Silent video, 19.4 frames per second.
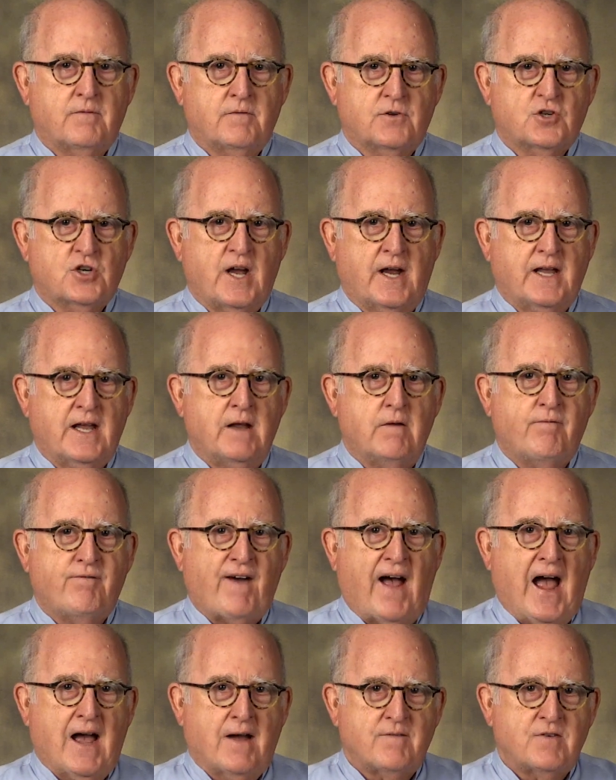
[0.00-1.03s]
checking
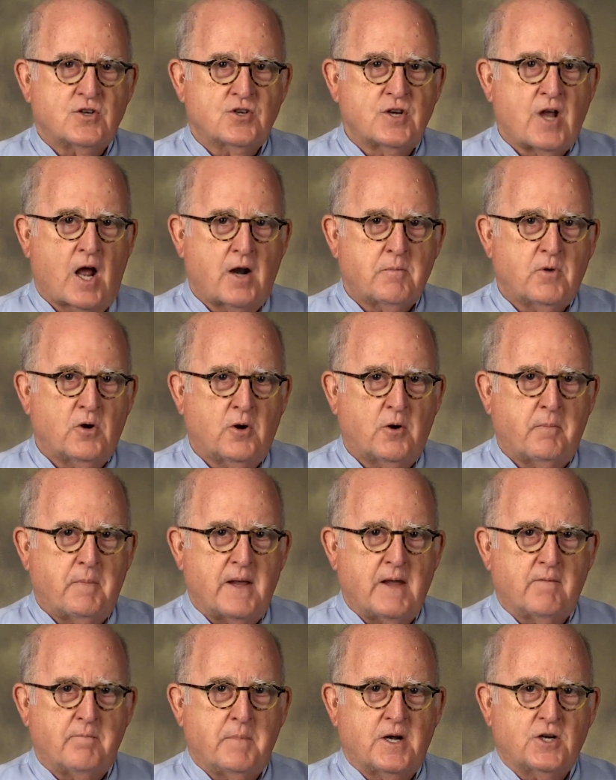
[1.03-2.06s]
5 is not going to
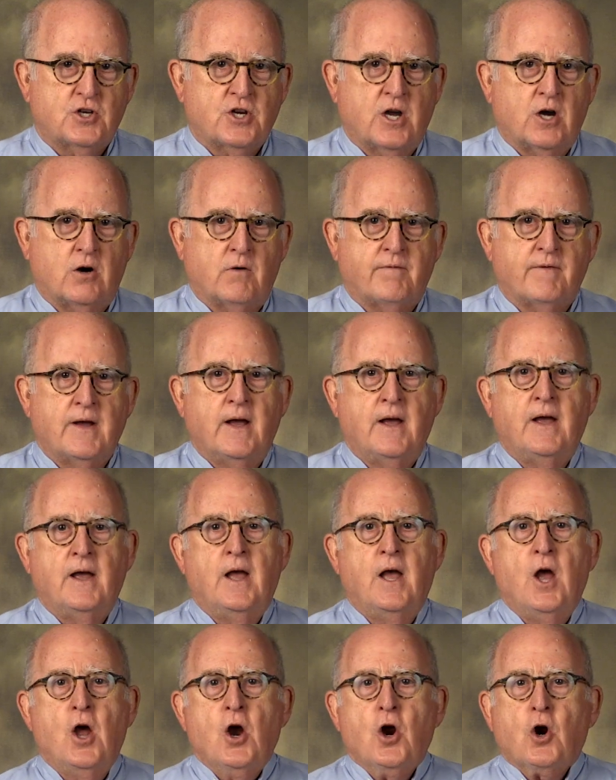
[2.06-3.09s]
be of much help.
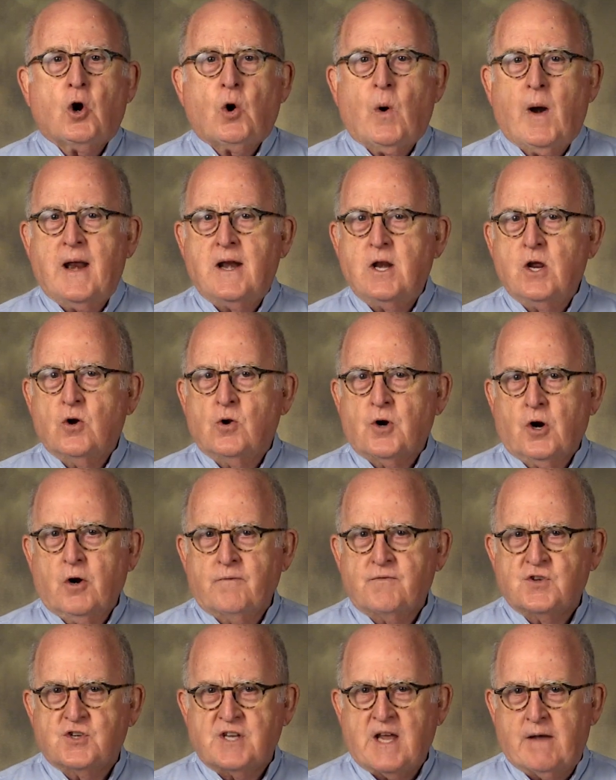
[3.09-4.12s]
Cranial
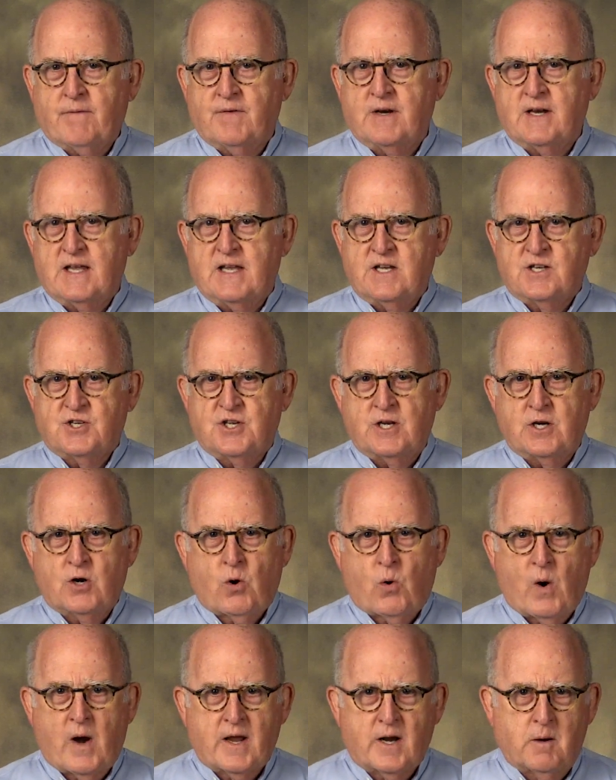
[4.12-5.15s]
nerve 7 is
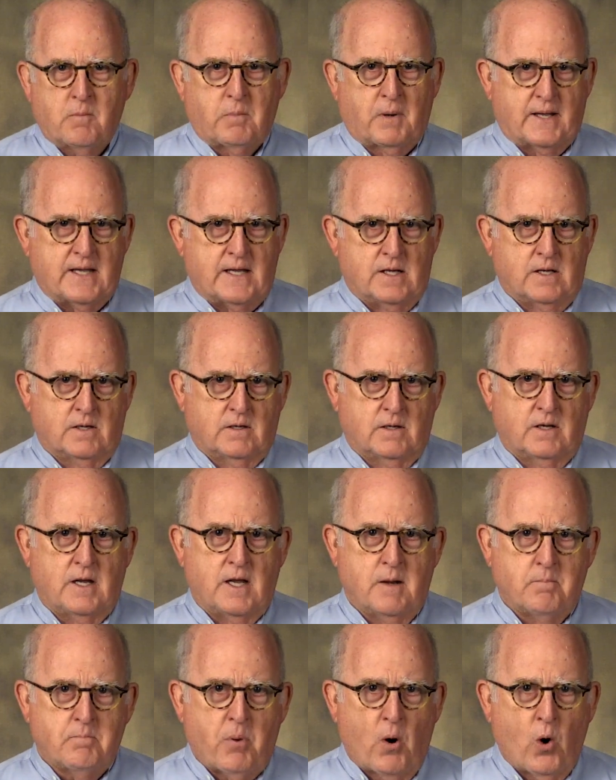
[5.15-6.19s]
incredibly
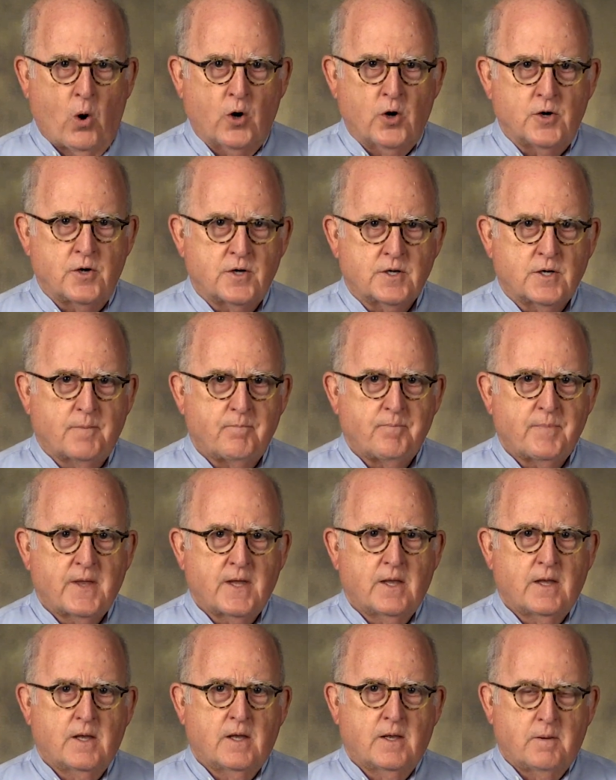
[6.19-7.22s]
important
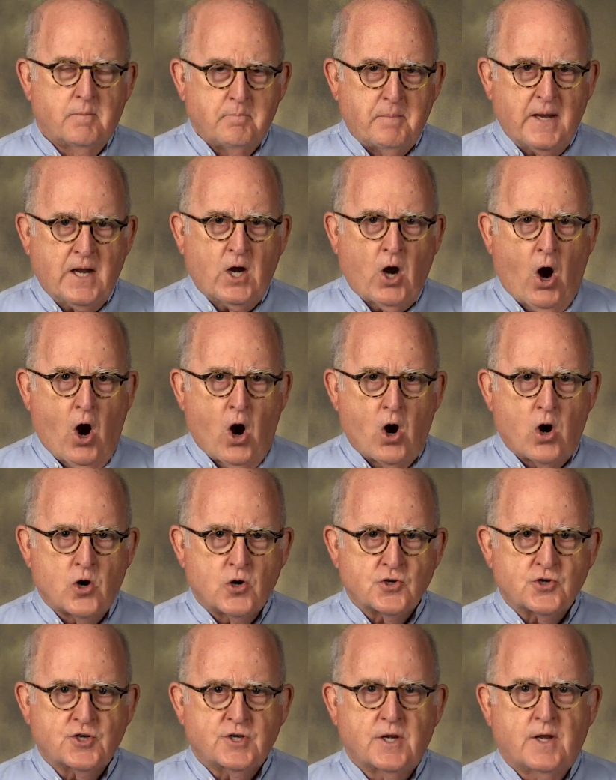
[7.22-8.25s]

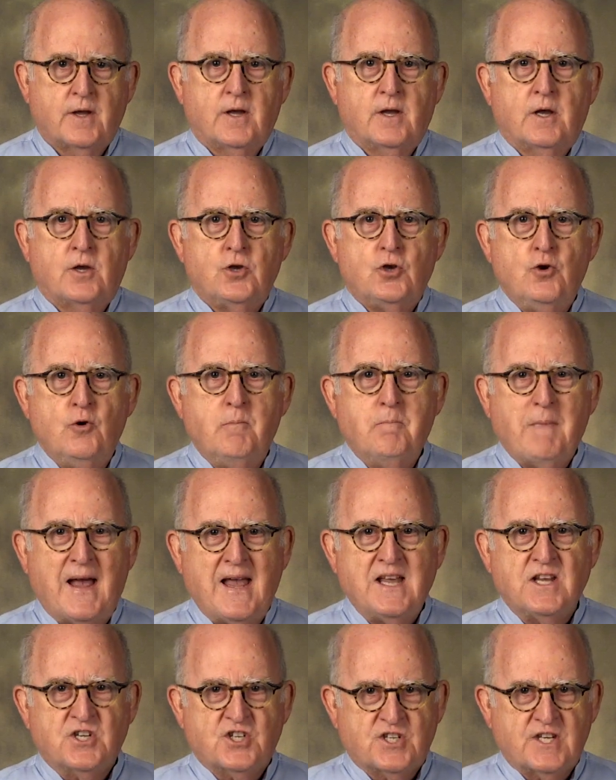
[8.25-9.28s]
because you
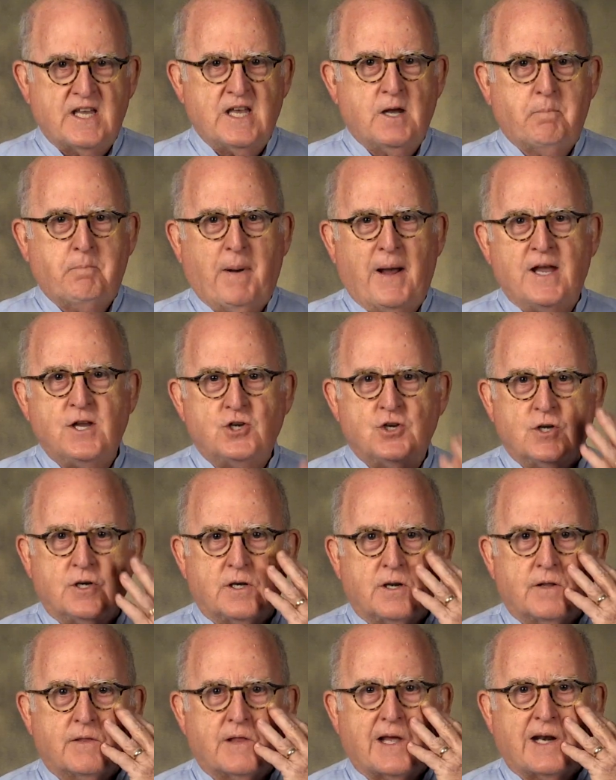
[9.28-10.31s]
may see a patient
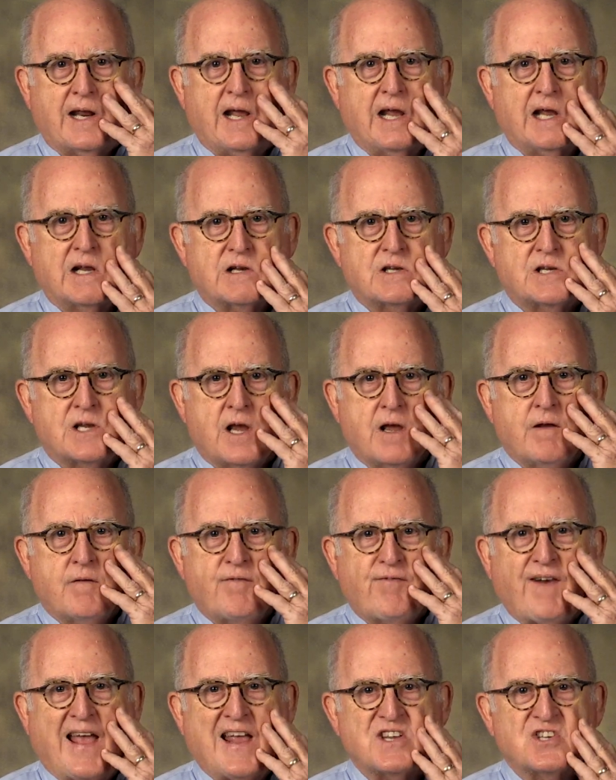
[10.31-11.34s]
that has
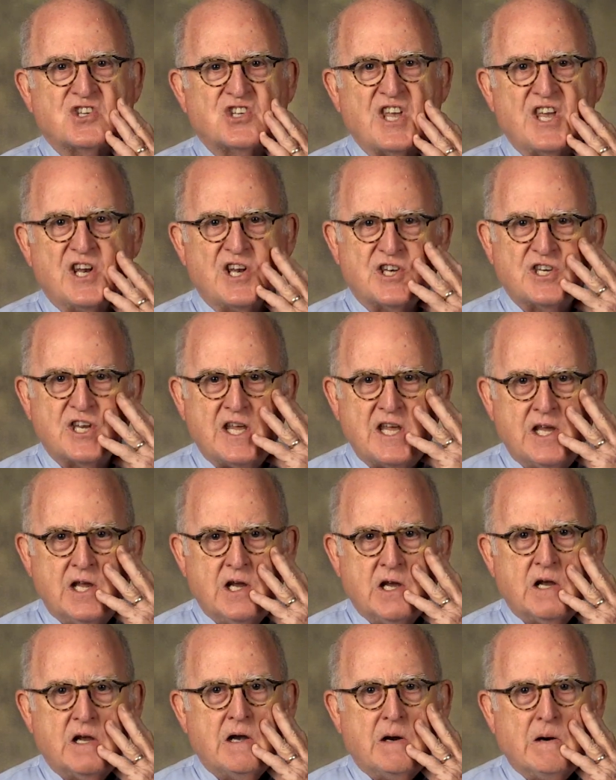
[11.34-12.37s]
flaccidity
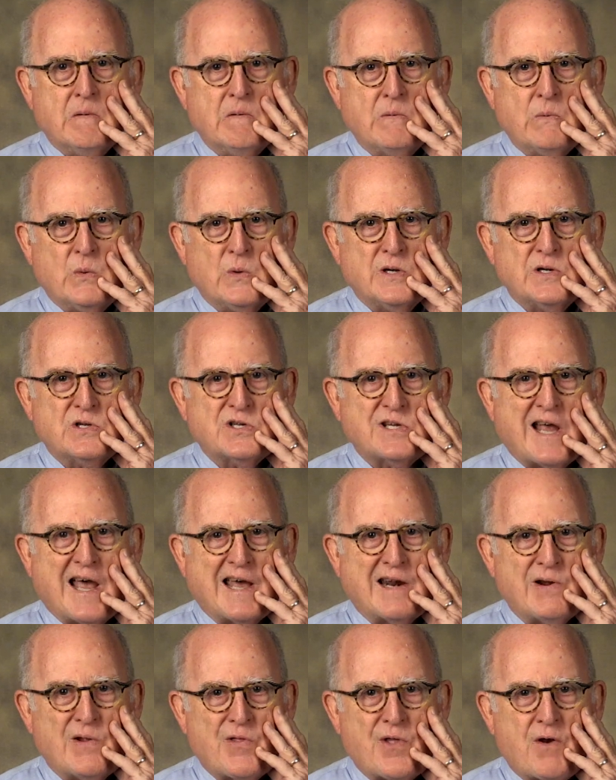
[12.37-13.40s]
on one
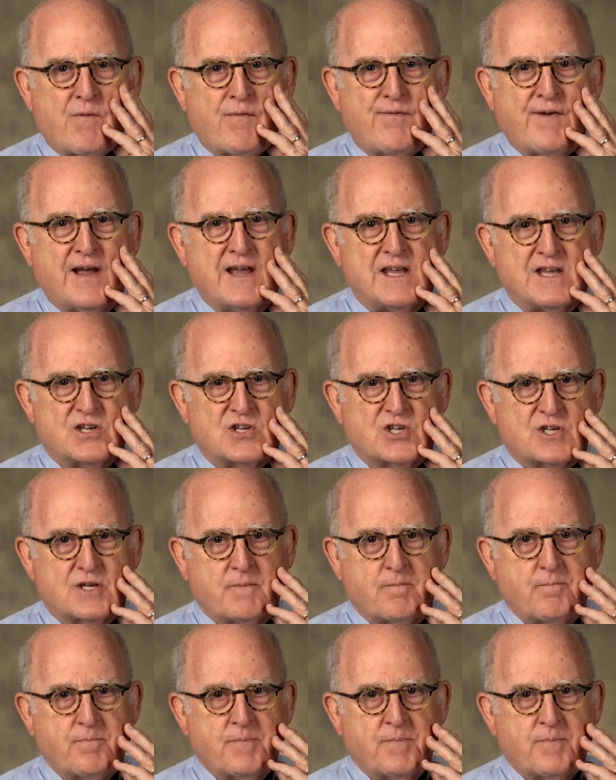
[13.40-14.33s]
side of their face.